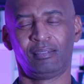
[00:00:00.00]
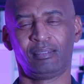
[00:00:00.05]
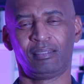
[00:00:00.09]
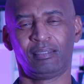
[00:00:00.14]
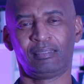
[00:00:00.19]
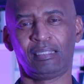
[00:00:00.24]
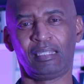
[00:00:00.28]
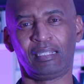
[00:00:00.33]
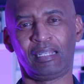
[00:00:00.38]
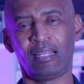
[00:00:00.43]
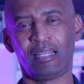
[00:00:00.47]

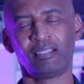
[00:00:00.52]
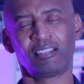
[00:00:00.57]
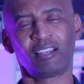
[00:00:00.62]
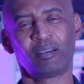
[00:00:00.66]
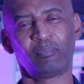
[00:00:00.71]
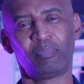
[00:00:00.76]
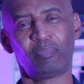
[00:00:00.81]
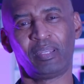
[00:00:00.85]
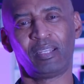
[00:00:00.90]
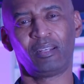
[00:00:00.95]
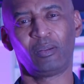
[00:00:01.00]
that ends
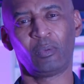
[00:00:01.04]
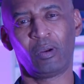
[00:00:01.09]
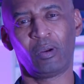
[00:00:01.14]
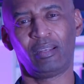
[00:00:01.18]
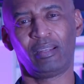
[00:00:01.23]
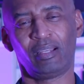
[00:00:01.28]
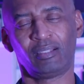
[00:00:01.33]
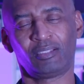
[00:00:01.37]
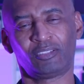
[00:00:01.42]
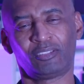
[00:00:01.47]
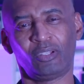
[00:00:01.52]
up being the one
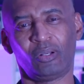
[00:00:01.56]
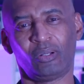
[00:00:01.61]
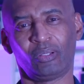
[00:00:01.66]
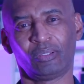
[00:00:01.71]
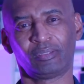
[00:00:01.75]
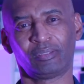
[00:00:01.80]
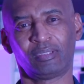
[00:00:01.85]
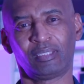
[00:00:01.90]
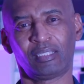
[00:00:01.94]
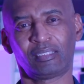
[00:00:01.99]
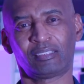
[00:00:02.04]
that's sold,
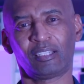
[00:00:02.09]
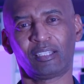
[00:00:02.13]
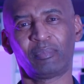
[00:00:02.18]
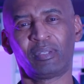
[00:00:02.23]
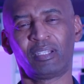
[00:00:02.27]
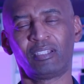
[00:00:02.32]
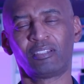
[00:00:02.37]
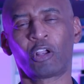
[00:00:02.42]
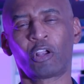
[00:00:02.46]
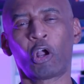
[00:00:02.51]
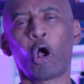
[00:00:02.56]
that
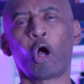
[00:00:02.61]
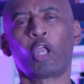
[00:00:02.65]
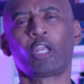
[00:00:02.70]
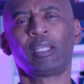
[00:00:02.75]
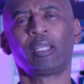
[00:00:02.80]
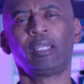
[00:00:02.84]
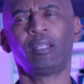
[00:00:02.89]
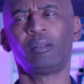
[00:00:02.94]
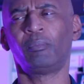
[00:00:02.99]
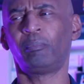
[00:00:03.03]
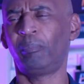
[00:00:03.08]
somebody's
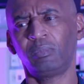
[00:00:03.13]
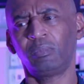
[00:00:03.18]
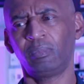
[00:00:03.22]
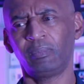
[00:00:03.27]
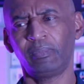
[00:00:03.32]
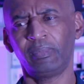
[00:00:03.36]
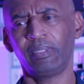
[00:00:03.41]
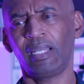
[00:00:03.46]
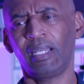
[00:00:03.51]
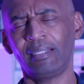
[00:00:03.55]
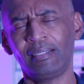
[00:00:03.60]
calling in.
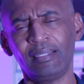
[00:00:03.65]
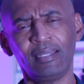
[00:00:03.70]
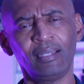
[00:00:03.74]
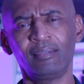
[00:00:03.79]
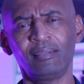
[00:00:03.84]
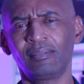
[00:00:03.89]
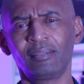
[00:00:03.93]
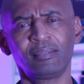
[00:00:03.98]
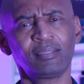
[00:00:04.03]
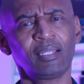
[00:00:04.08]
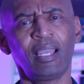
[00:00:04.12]
At the end
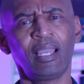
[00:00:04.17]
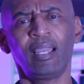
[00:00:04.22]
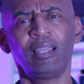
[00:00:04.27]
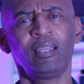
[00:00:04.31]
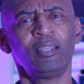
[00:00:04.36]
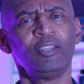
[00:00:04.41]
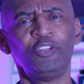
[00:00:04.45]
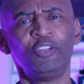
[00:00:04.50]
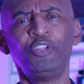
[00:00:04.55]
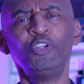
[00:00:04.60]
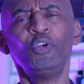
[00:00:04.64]
of the day,
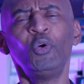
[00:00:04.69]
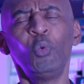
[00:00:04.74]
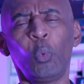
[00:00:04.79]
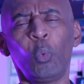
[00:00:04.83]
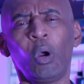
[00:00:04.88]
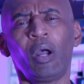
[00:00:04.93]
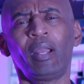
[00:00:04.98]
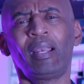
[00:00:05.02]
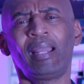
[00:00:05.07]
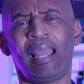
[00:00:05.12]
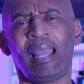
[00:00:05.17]
you
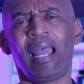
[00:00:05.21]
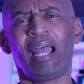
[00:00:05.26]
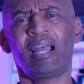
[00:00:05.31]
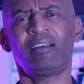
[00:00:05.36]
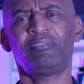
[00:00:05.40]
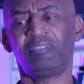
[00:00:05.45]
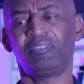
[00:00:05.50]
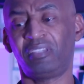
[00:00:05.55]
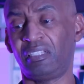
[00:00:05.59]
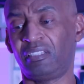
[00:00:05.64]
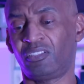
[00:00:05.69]
want to
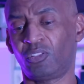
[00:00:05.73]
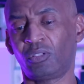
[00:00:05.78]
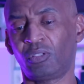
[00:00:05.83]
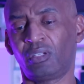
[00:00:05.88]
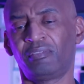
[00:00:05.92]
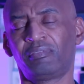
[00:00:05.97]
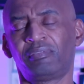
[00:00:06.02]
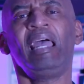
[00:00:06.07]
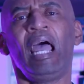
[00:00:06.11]
have the sort of